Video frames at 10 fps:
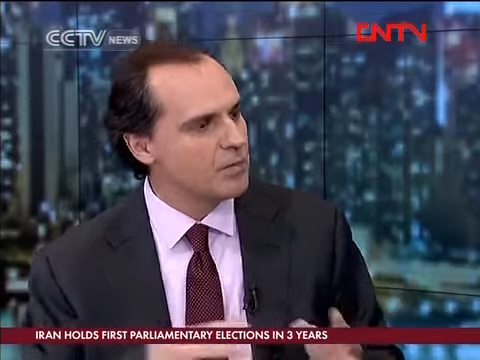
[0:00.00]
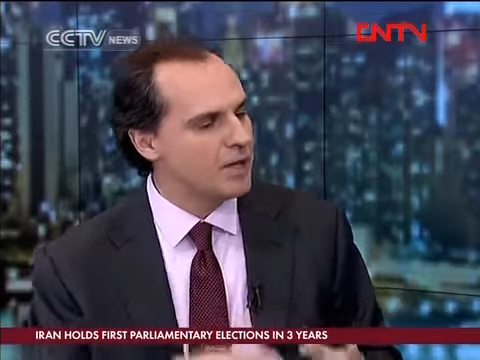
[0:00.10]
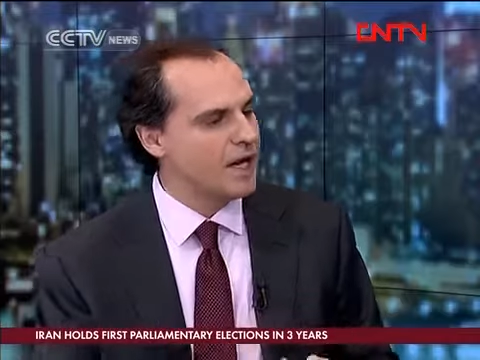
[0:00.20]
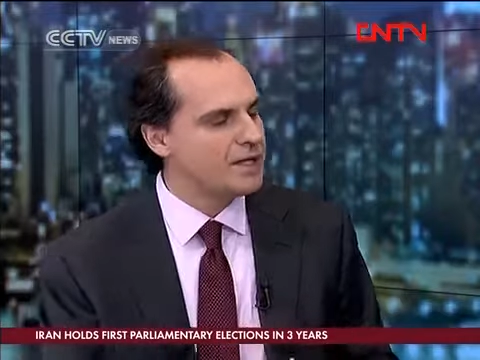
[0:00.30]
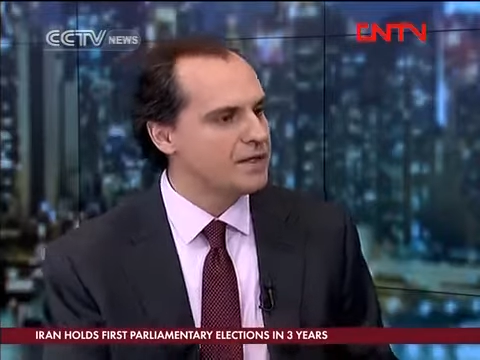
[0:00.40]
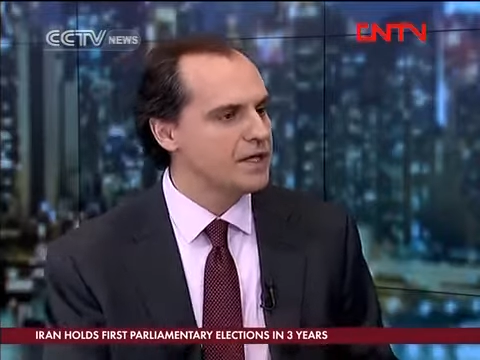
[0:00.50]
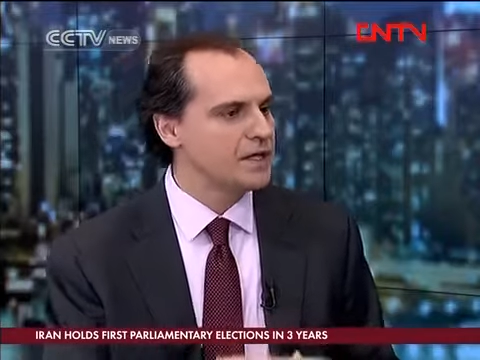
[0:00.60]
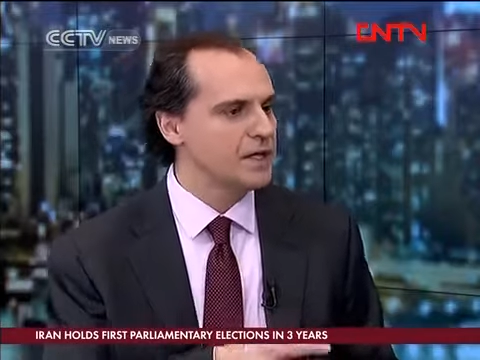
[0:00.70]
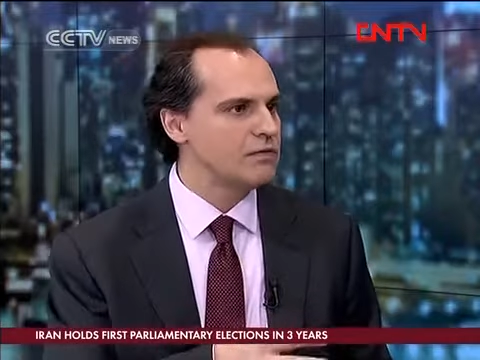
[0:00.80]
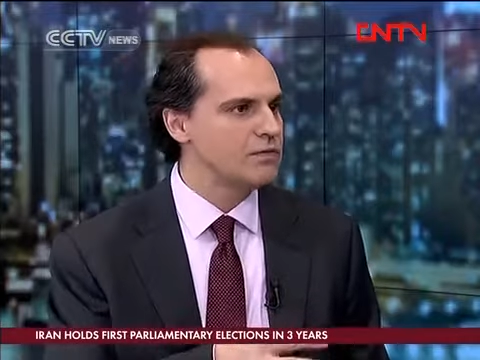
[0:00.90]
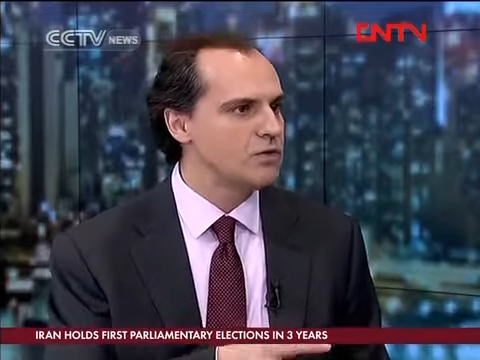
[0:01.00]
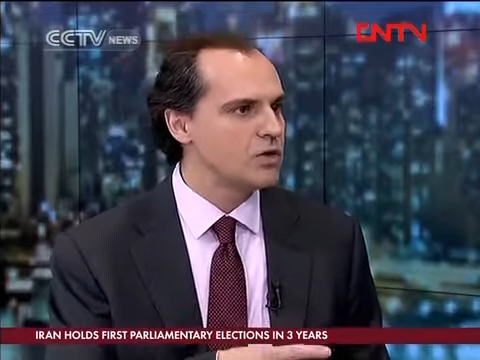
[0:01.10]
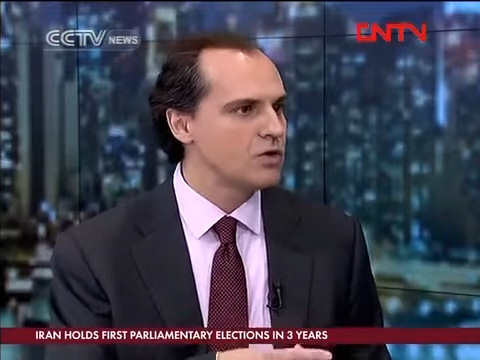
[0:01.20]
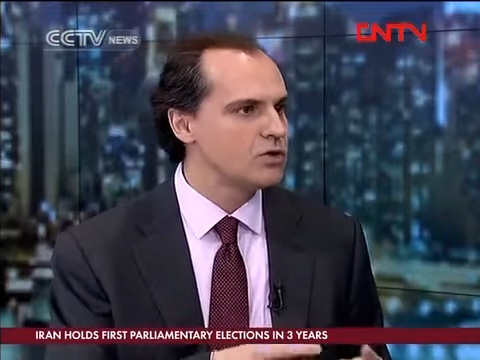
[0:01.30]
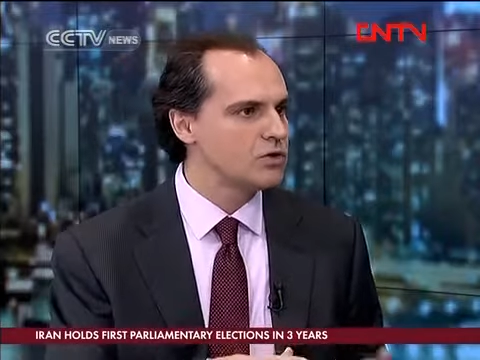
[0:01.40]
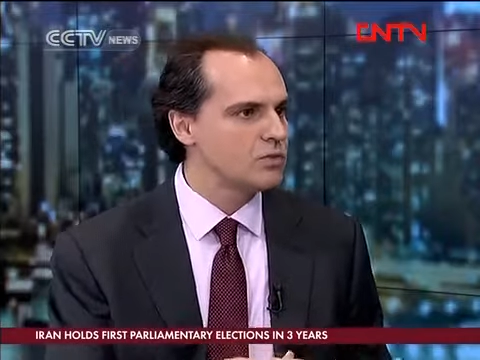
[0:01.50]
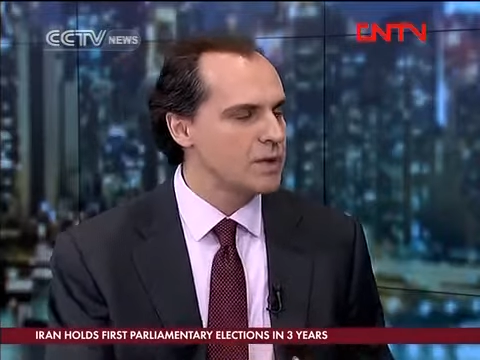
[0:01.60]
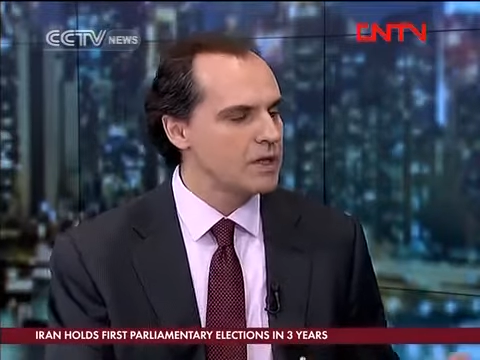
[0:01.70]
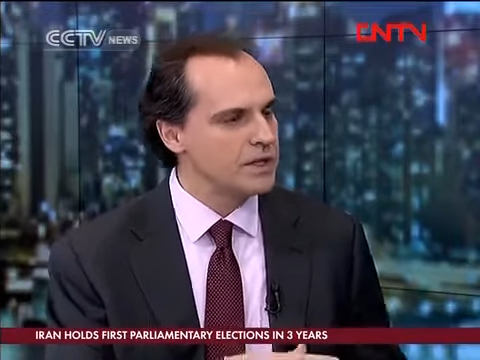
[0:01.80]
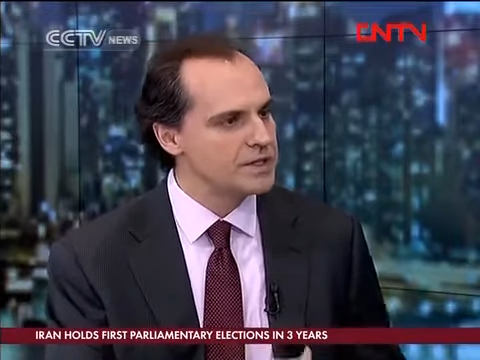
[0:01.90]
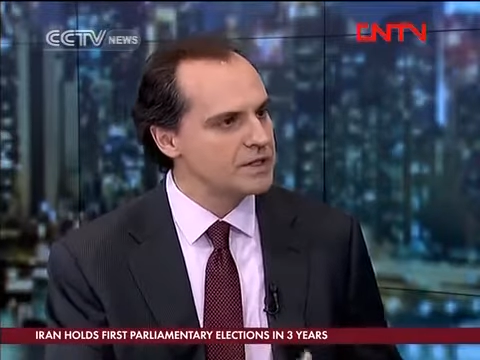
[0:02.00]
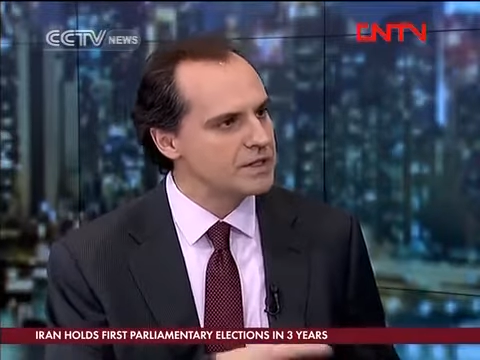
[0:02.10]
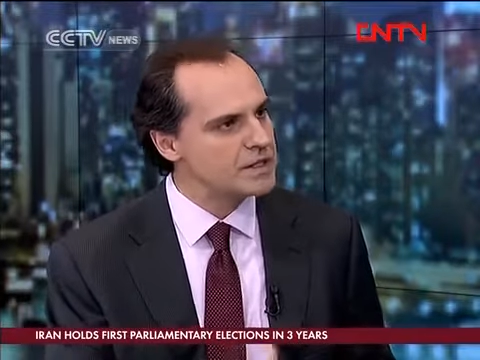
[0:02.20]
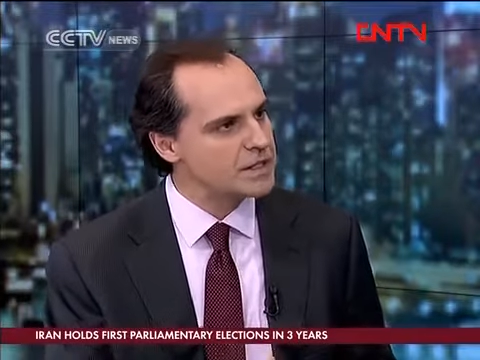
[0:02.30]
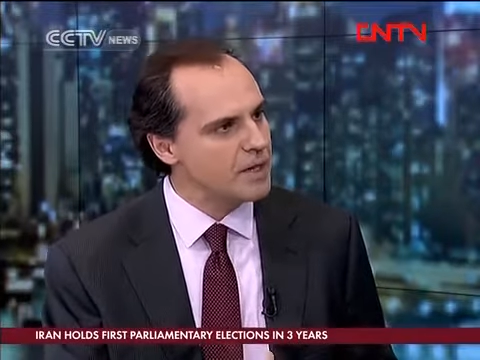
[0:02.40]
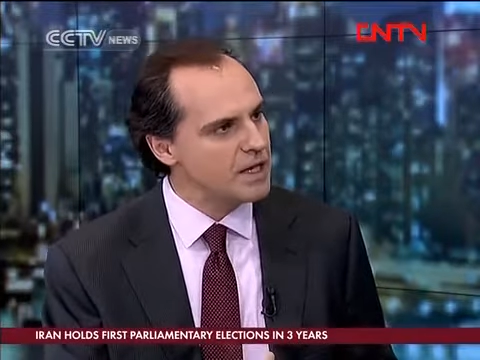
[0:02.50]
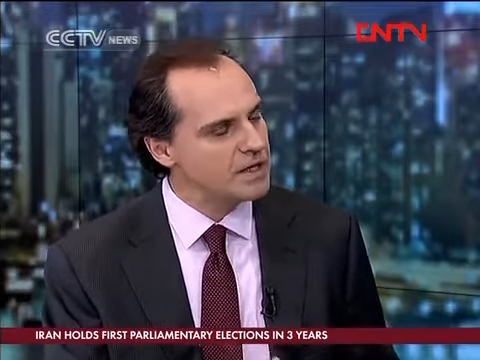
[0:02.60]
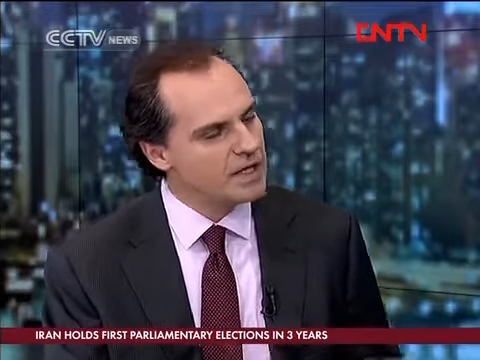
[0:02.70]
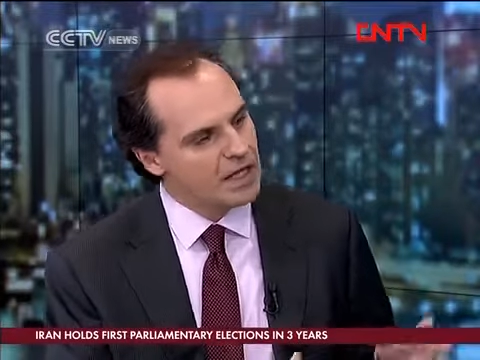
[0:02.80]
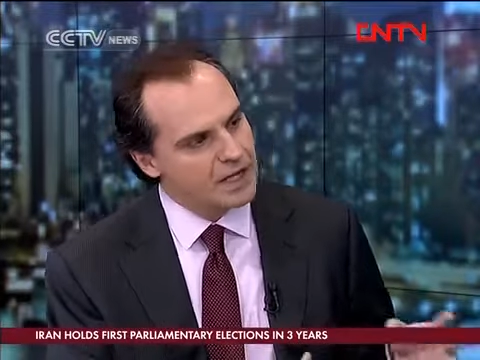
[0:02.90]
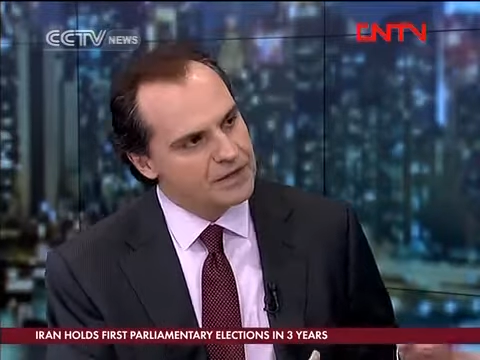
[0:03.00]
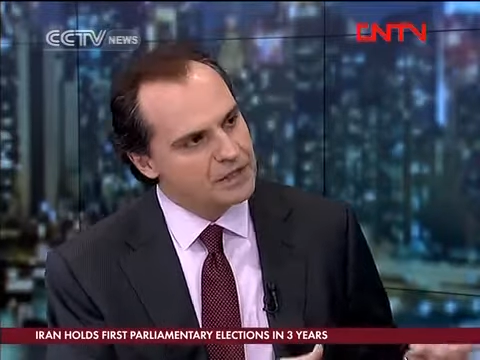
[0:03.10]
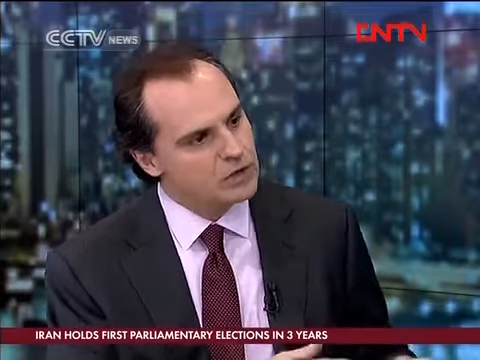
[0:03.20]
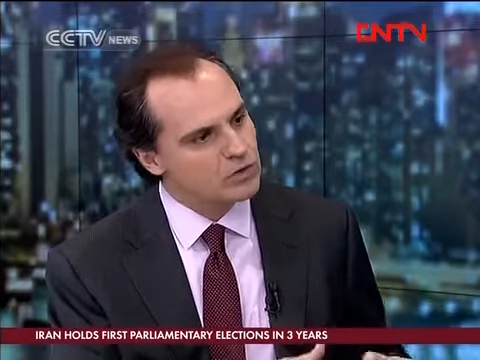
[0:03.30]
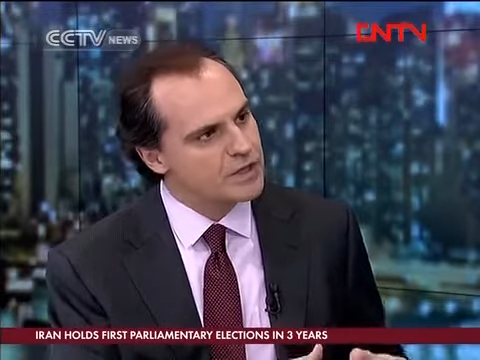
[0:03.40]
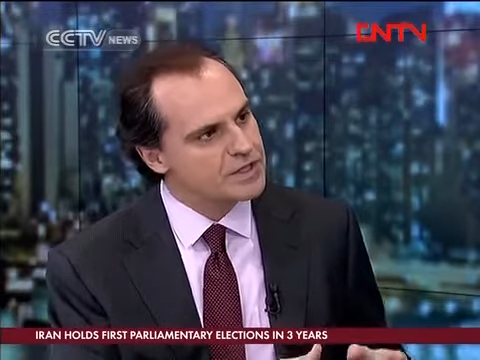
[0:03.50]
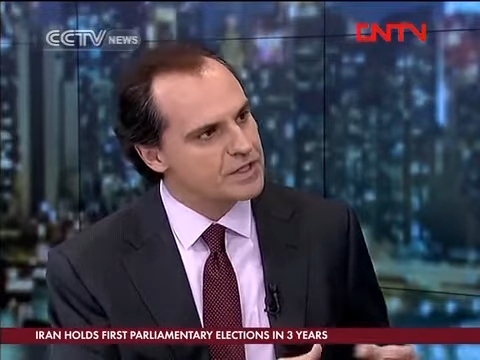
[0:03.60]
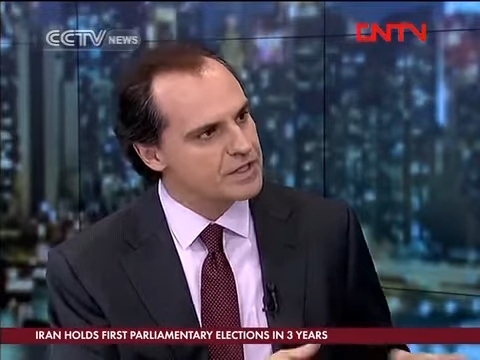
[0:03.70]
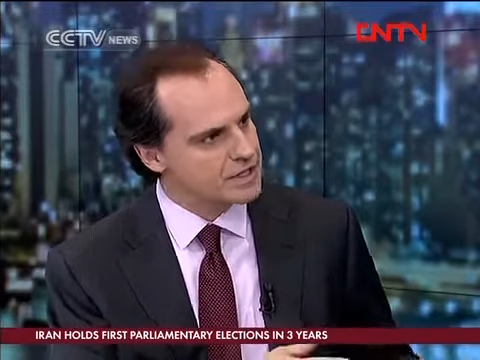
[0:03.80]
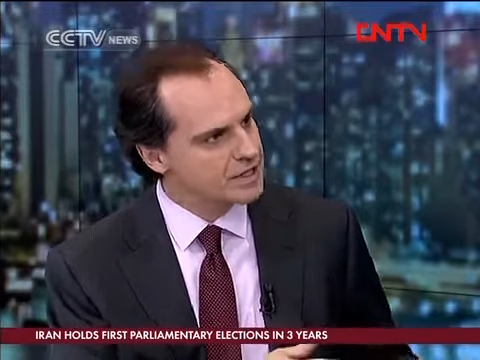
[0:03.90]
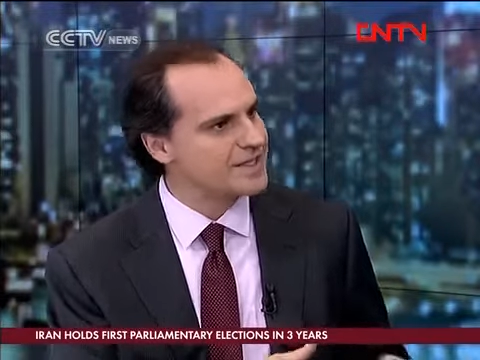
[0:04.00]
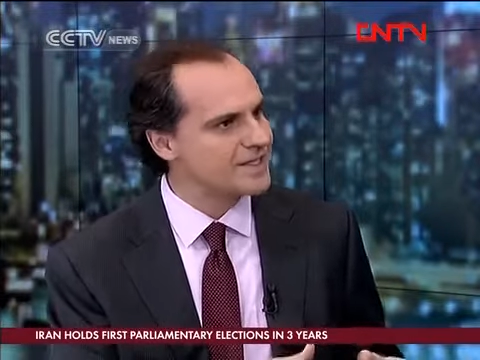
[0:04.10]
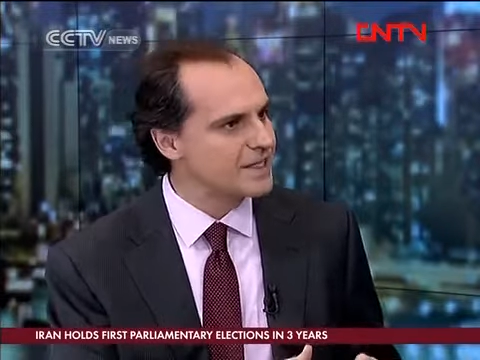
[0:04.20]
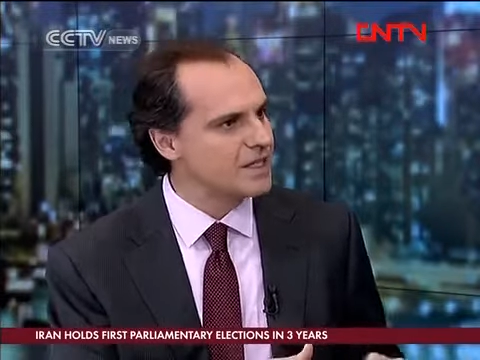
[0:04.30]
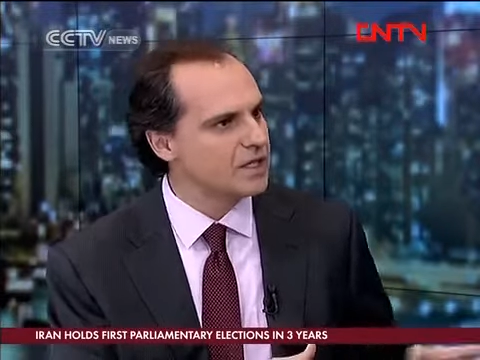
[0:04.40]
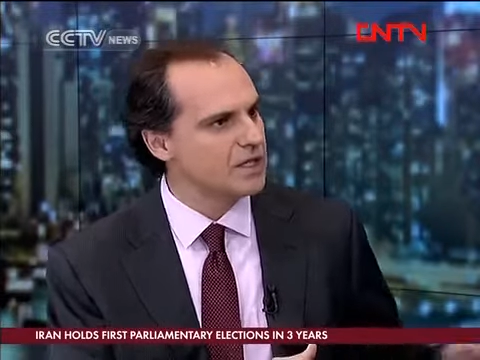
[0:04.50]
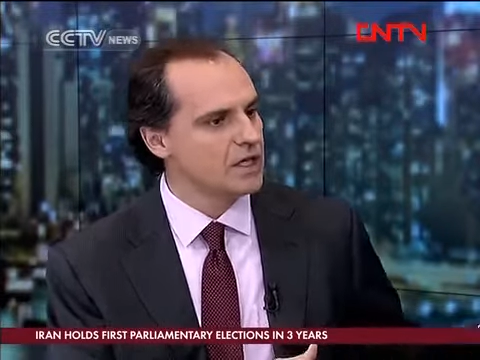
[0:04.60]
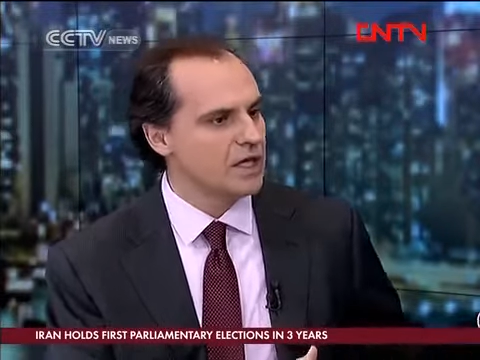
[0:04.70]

But I think if you're going to compare Italy and Spain, I think the risk is still